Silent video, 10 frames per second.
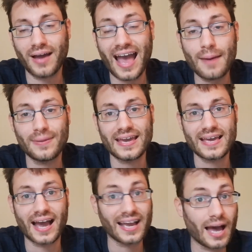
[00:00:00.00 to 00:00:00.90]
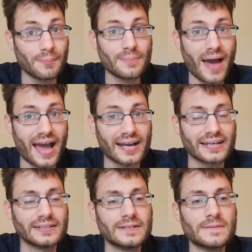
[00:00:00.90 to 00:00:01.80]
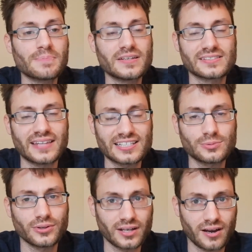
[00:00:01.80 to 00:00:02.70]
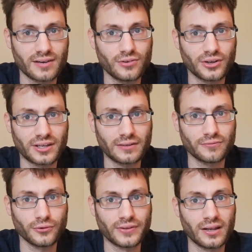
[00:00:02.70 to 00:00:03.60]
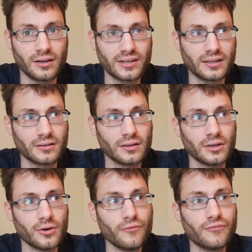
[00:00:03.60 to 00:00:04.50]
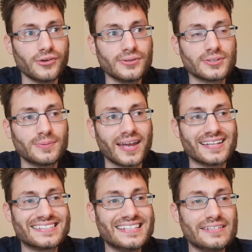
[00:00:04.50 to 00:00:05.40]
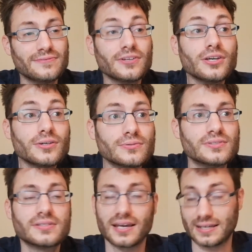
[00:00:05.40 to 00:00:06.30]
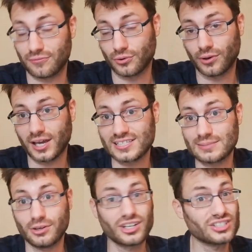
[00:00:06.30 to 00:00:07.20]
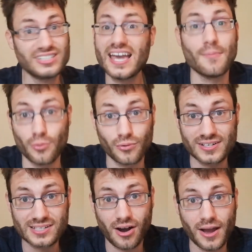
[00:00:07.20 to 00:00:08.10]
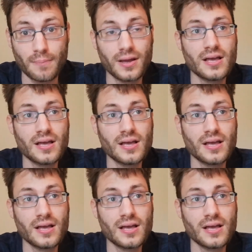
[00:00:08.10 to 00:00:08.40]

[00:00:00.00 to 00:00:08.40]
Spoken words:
happy and coming back. So that's what they're kind of looking for. They're looking for you to be able to defuse a difficult customer, because you get them all the time,